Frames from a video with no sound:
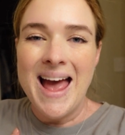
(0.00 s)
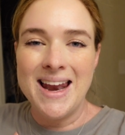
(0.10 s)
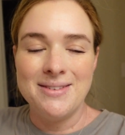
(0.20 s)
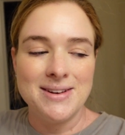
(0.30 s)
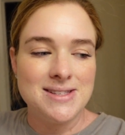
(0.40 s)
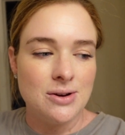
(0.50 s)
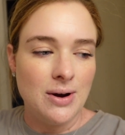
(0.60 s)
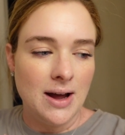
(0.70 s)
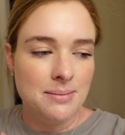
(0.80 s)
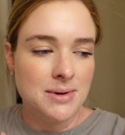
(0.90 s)
anyway, so
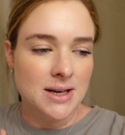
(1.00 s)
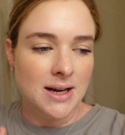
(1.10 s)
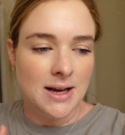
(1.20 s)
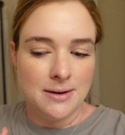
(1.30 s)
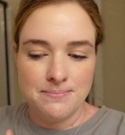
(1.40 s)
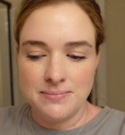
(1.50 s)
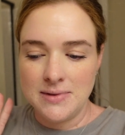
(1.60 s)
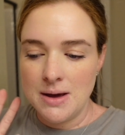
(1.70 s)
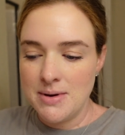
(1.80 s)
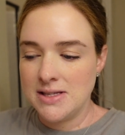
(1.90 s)
I'm gonna um,
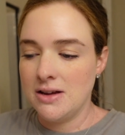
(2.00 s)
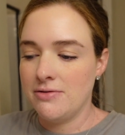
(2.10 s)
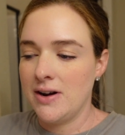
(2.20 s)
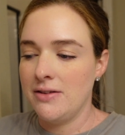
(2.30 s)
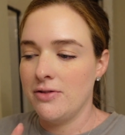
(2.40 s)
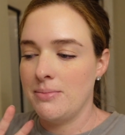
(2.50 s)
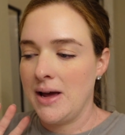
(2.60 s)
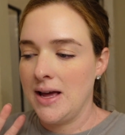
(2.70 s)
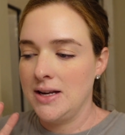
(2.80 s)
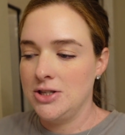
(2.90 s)
get myself ready for
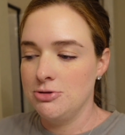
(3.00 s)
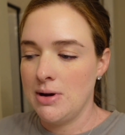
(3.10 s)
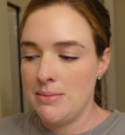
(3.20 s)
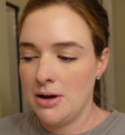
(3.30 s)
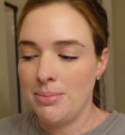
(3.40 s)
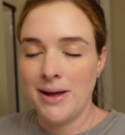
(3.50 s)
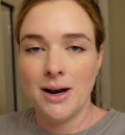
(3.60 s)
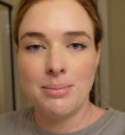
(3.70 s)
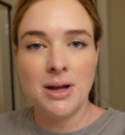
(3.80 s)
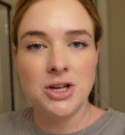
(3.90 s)
bed, do my meal plan.
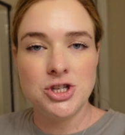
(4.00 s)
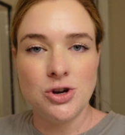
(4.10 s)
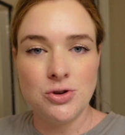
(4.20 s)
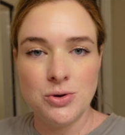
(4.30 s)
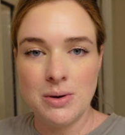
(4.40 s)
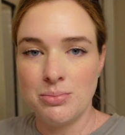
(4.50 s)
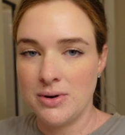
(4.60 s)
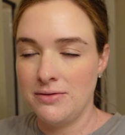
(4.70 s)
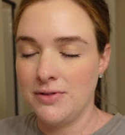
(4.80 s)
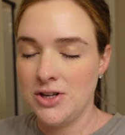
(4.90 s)
I'll probably show you it
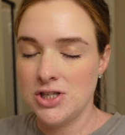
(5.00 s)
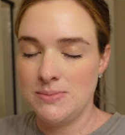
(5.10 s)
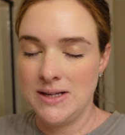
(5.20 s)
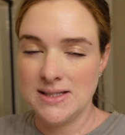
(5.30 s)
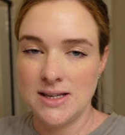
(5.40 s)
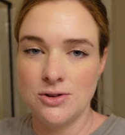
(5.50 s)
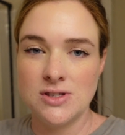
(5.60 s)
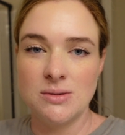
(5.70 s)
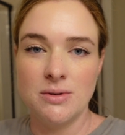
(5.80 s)
briefly just because I know some